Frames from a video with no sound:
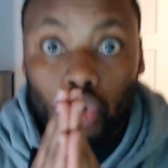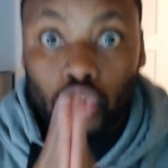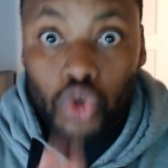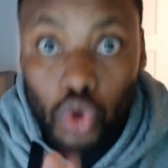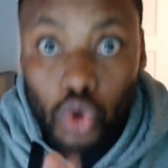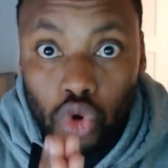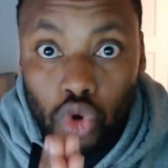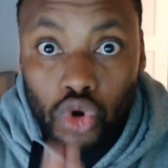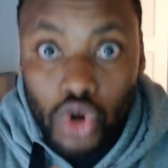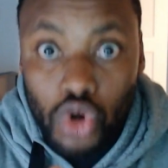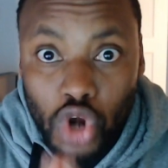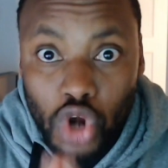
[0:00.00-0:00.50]

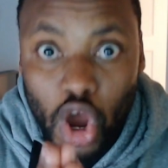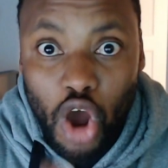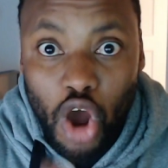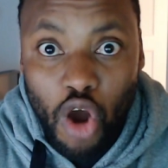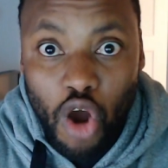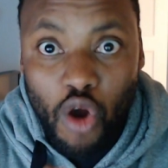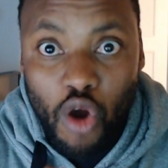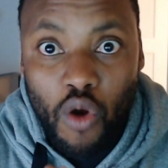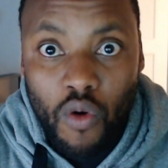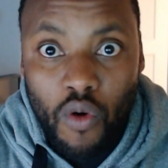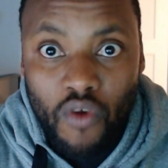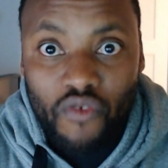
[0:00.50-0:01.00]
So you
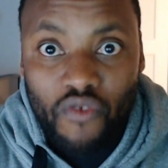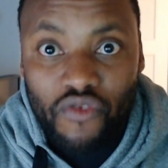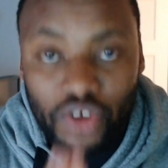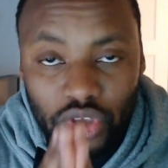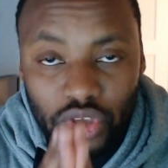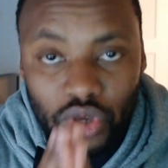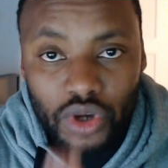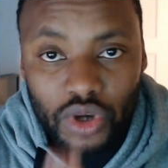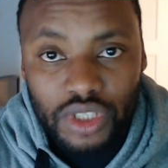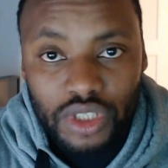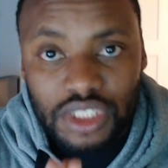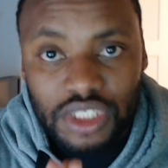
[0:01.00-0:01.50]

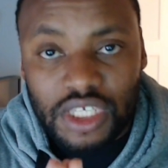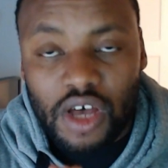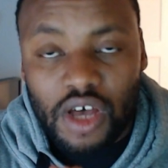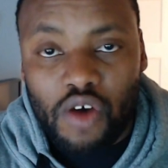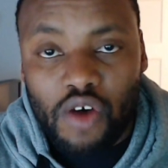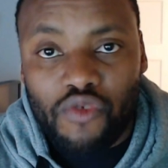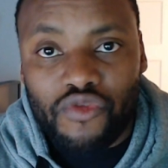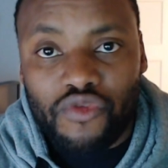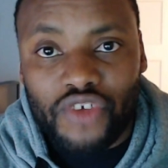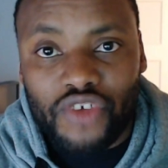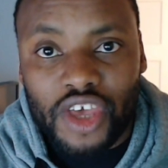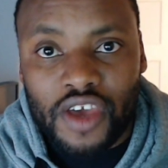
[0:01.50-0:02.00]
know for
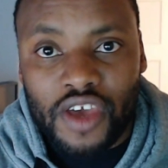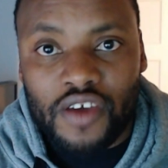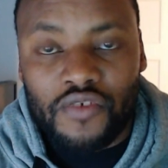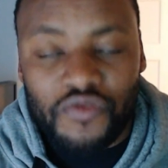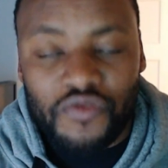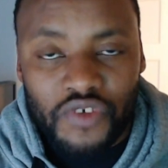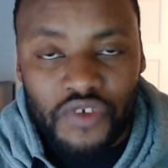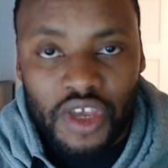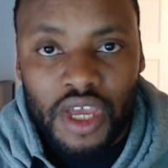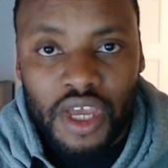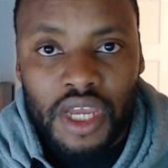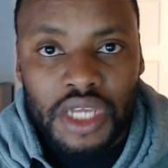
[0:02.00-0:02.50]
yourself
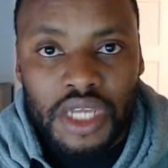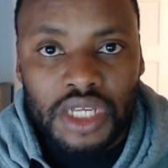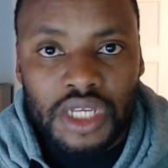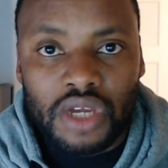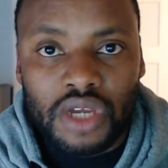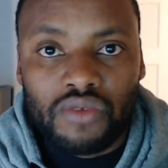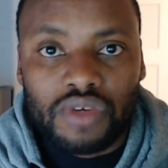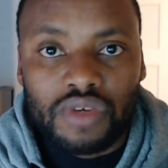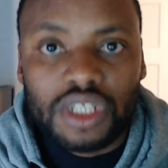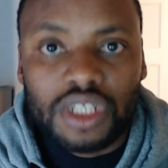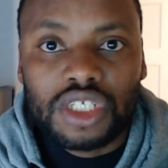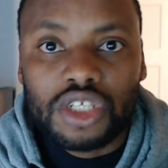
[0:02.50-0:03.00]
if
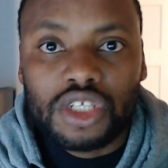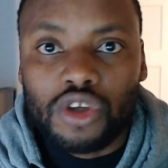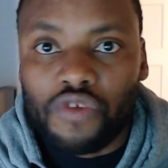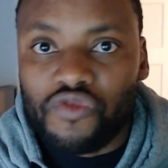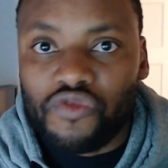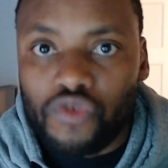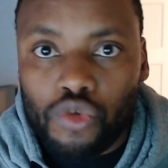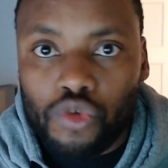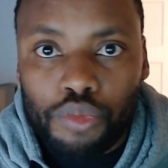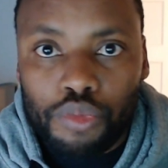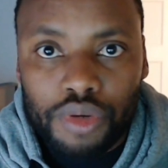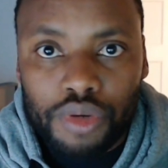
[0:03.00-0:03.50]
you're
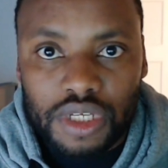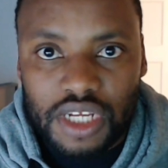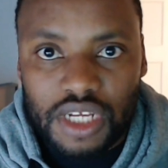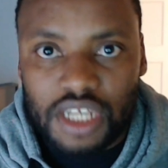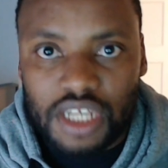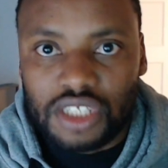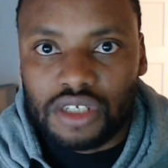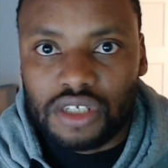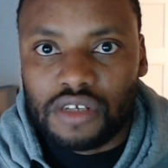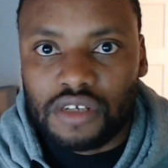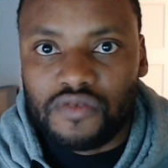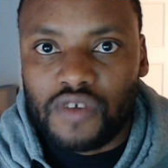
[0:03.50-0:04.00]
reaching your
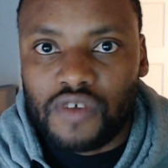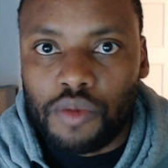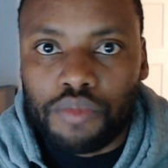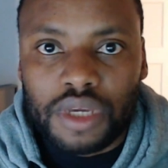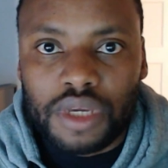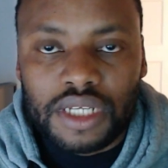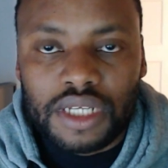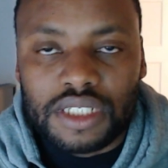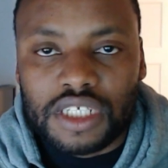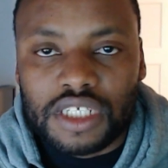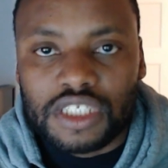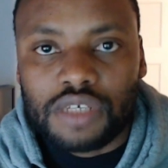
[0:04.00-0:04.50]
full
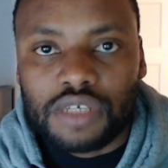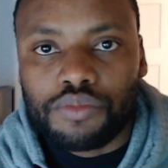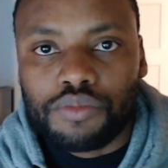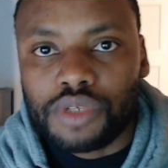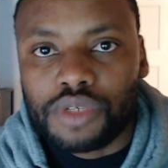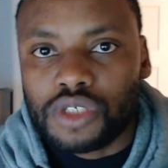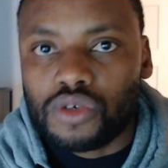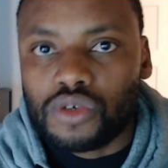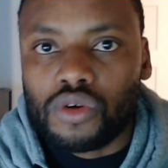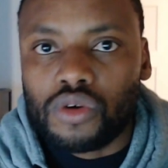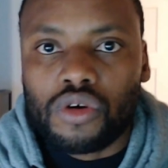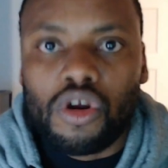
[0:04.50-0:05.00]
potential, if you're being
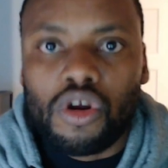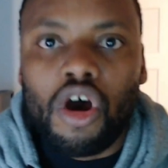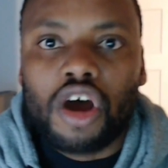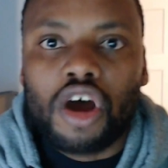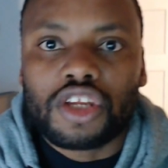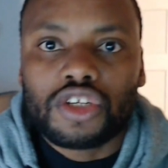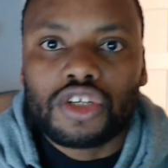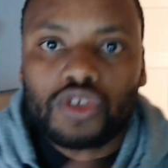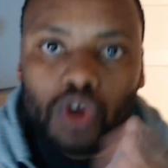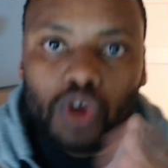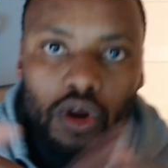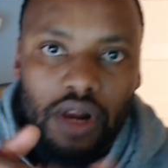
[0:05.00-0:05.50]
disciplined
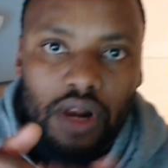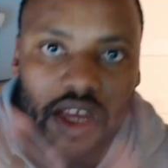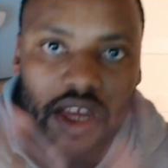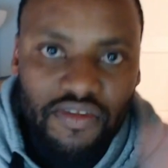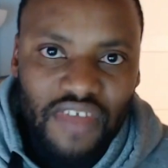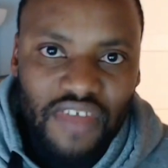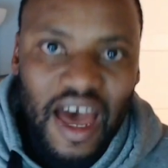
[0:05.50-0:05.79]
or not.